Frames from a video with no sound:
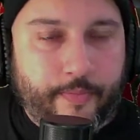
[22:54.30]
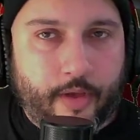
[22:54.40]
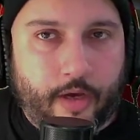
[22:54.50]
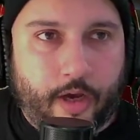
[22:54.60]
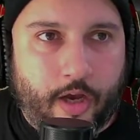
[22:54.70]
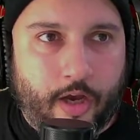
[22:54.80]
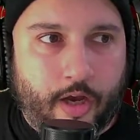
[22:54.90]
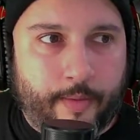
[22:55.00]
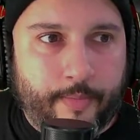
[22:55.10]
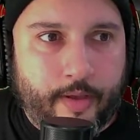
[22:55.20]

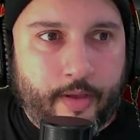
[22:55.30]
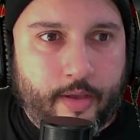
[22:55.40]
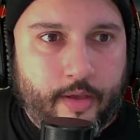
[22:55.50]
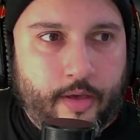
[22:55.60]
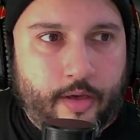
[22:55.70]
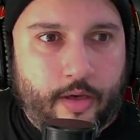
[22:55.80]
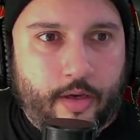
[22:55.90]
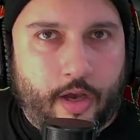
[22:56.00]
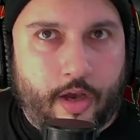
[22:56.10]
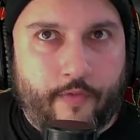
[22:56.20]

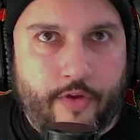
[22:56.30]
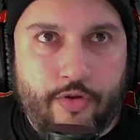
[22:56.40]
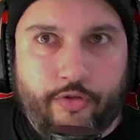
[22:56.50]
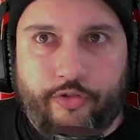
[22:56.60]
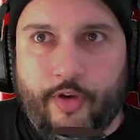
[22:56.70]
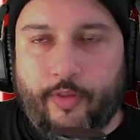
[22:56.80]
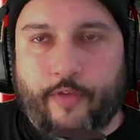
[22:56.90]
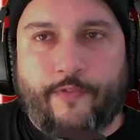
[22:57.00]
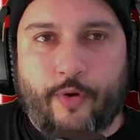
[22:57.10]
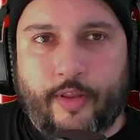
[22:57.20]
of you, Jim, with a
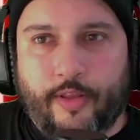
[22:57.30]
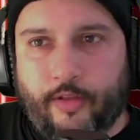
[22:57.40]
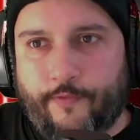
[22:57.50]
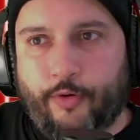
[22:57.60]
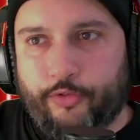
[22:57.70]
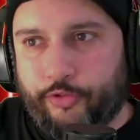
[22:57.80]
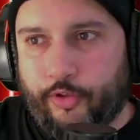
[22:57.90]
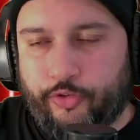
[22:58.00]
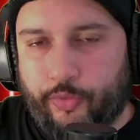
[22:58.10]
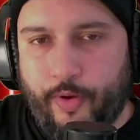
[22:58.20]
phone, and then the phone showed a
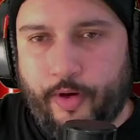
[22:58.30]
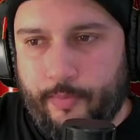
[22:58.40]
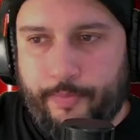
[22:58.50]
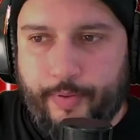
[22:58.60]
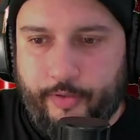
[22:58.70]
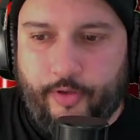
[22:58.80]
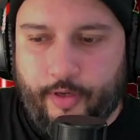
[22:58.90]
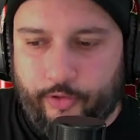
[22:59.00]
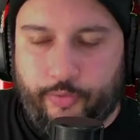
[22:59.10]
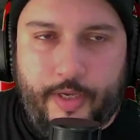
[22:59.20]
Twitter picture, like a
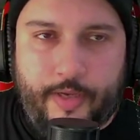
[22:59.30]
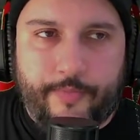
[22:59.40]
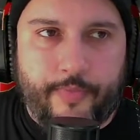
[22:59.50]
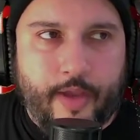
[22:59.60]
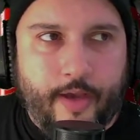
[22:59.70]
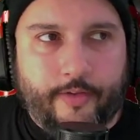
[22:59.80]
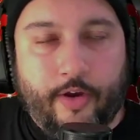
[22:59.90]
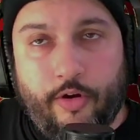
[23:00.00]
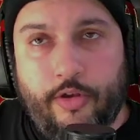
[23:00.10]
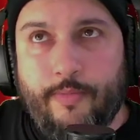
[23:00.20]
tweet. It's like,
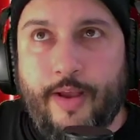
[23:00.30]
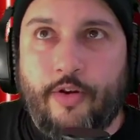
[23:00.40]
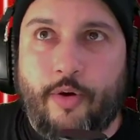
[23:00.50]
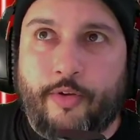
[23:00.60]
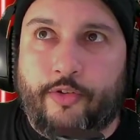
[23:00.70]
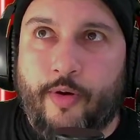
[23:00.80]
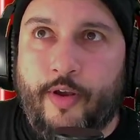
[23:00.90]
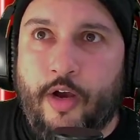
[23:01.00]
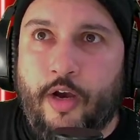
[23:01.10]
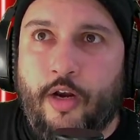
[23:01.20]
oh, you might know what's going
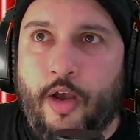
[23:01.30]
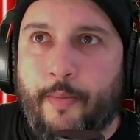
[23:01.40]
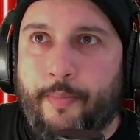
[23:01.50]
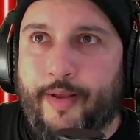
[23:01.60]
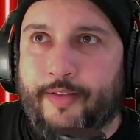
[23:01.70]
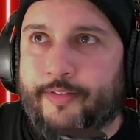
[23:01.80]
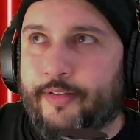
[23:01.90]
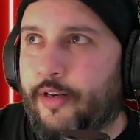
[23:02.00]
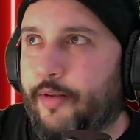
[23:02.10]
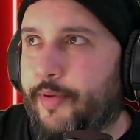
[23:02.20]
on, but
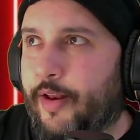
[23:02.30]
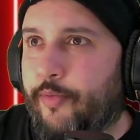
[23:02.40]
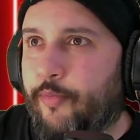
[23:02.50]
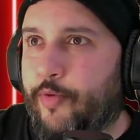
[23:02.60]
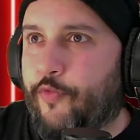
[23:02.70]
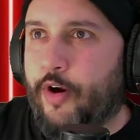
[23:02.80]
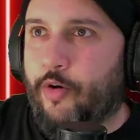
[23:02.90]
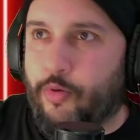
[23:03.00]
before I quote